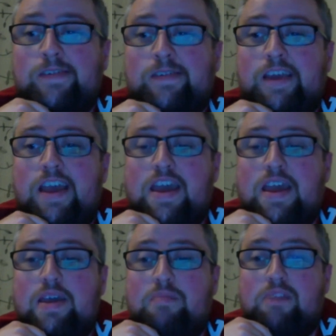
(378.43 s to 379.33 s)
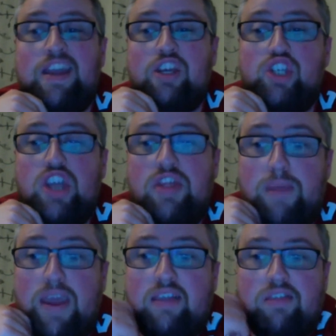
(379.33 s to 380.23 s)
kind of shit the
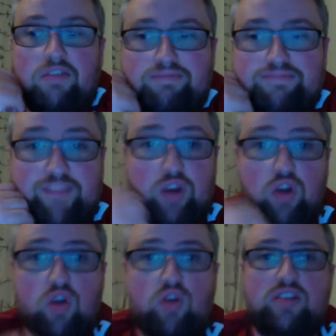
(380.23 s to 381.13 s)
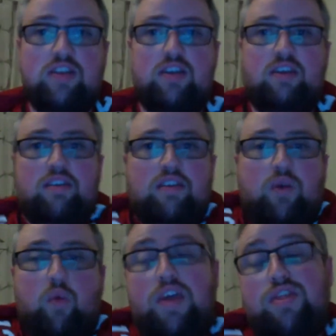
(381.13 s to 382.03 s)
bed, in all honesty,
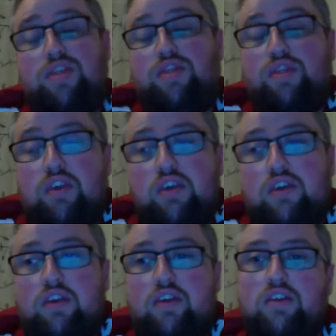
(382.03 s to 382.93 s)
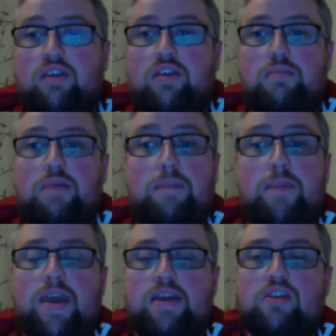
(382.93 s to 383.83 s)
with my
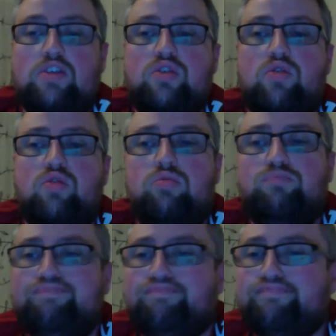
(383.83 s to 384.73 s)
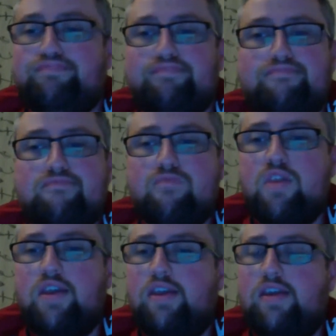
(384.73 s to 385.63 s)
picks. So
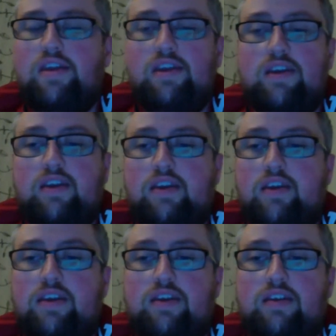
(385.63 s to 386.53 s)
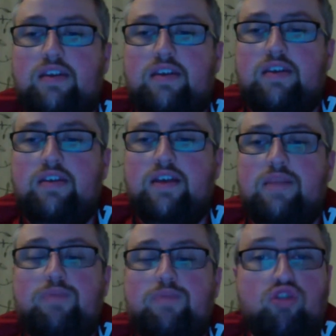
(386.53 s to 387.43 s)
I'm
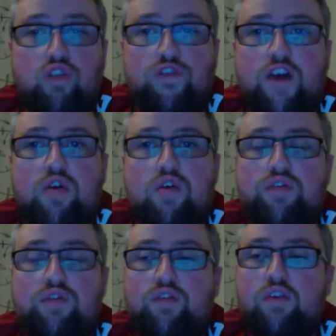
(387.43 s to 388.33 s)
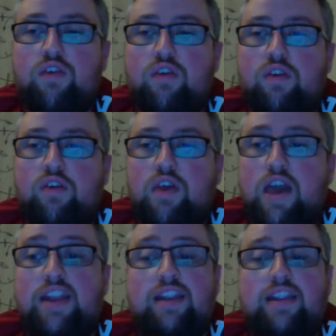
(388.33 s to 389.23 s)
not too far off,
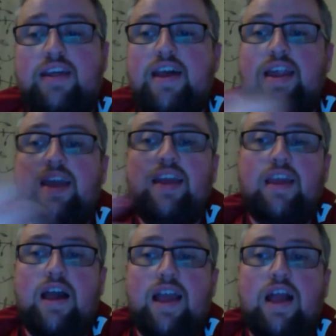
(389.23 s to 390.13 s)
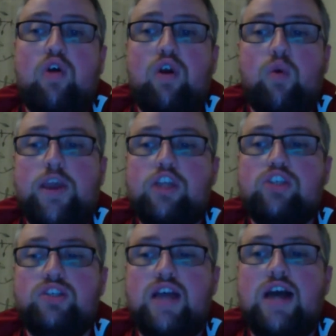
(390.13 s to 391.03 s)
and like I get a lot of
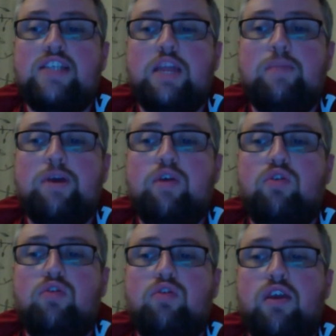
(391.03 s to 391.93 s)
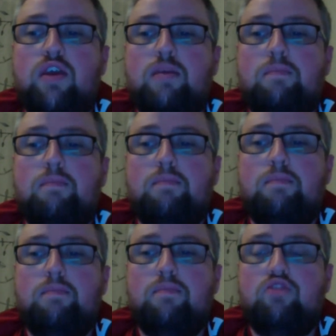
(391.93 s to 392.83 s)
questions asking about
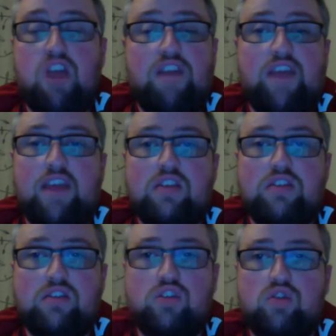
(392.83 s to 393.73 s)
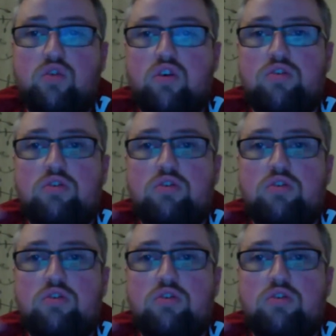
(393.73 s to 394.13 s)
DraftKings and so on.